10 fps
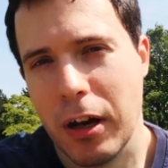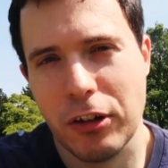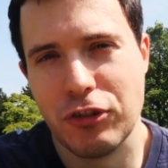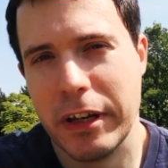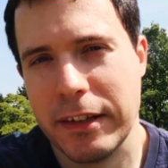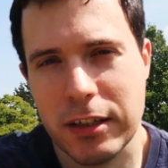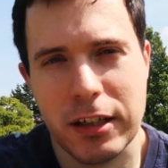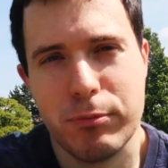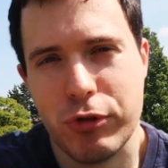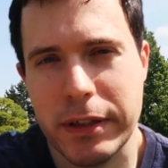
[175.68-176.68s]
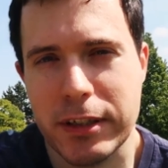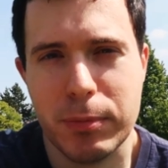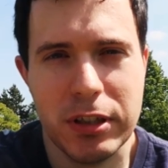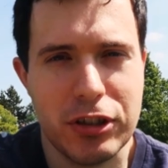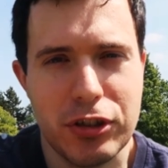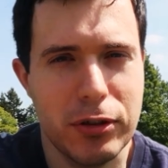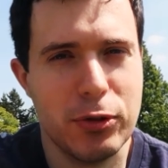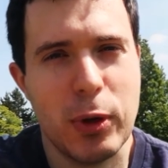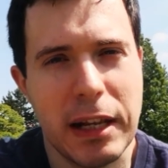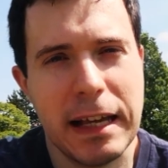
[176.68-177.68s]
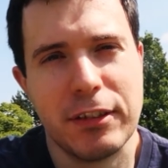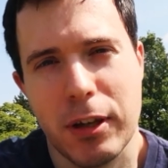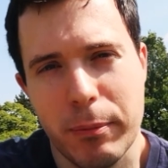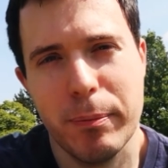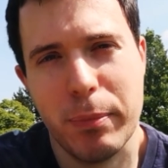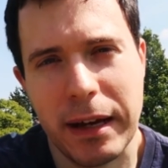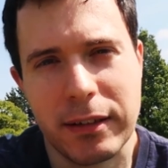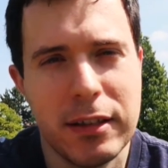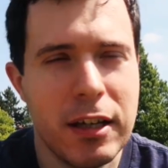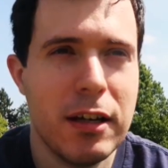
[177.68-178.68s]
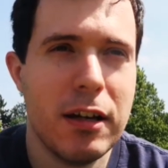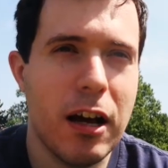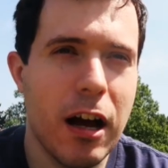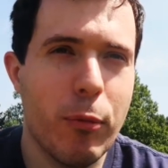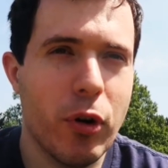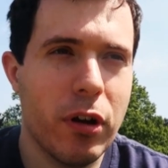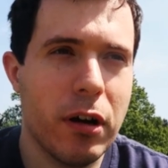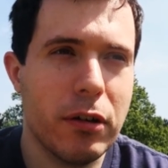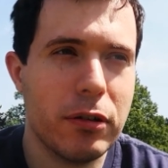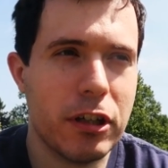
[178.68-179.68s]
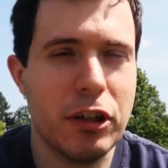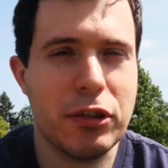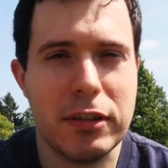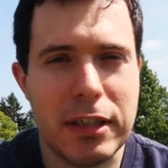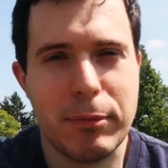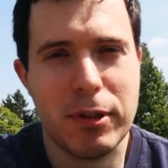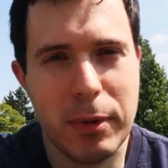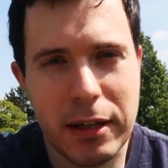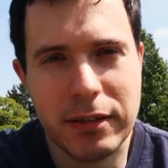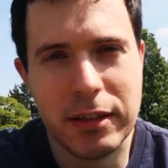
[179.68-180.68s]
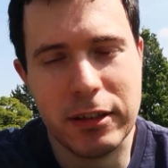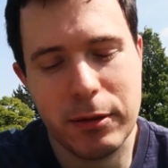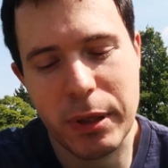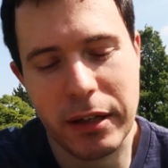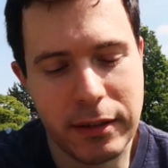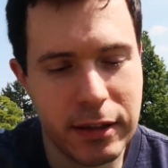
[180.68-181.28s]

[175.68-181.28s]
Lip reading: our genetic predisposition as well has some impact on our susceptibility to being